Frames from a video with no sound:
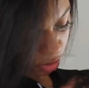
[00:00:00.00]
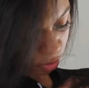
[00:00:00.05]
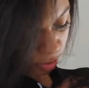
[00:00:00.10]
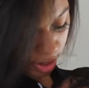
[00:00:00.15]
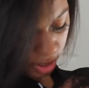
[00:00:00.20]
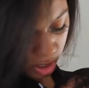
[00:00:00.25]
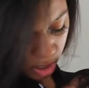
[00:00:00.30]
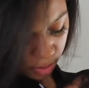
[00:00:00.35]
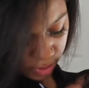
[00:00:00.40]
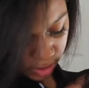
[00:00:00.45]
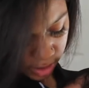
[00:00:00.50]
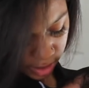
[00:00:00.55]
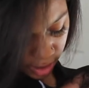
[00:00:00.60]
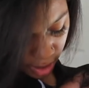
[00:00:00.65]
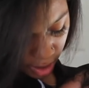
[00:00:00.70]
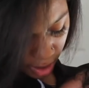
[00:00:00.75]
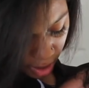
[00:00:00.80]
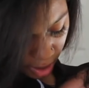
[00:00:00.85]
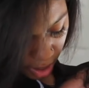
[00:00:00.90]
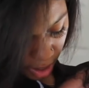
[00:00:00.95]
want to wake up and
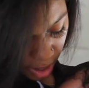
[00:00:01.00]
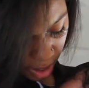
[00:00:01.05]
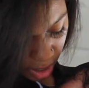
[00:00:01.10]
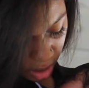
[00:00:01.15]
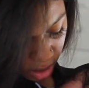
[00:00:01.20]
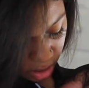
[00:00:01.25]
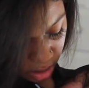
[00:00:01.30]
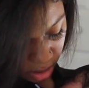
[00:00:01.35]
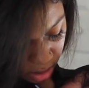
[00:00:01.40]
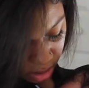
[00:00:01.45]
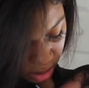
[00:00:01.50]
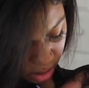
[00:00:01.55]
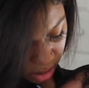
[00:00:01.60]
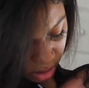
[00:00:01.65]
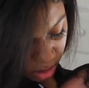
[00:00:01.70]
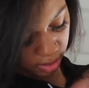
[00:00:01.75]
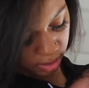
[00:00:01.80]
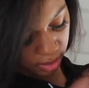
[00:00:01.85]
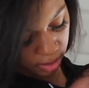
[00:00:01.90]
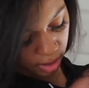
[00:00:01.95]
say hi?
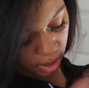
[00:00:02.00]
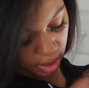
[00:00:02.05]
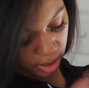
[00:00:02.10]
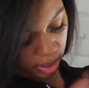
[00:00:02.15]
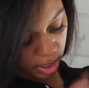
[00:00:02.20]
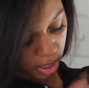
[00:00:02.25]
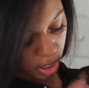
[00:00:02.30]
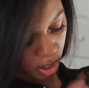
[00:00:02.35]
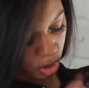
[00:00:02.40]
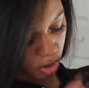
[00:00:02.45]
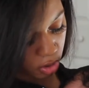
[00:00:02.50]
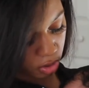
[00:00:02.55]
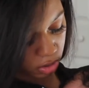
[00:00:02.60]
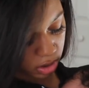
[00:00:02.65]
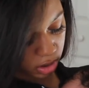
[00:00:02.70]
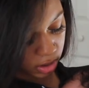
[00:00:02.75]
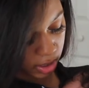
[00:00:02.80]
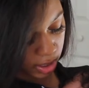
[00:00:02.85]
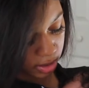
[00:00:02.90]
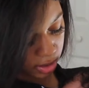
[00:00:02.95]
I can't
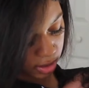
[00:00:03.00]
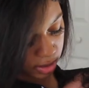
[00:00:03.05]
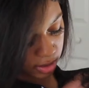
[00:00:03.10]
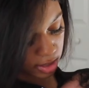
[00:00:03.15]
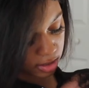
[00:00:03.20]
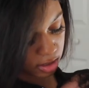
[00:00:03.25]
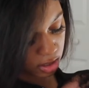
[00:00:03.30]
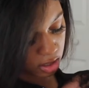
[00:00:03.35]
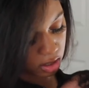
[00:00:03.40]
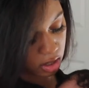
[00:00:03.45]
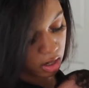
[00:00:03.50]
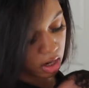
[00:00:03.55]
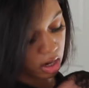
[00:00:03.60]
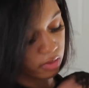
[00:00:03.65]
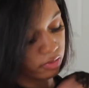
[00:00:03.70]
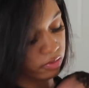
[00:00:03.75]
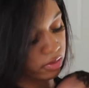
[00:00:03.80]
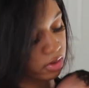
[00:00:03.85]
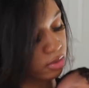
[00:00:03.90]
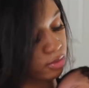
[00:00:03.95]
hold you like this. That's
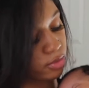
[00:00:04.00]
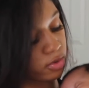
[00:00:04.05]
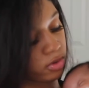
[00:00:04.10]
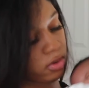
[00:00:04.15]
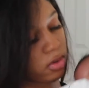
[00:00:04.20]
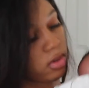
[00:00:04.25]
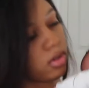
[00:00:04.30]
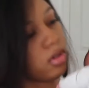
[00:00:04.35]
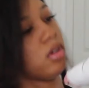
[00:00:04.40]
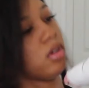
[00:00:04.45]
uncomfortable.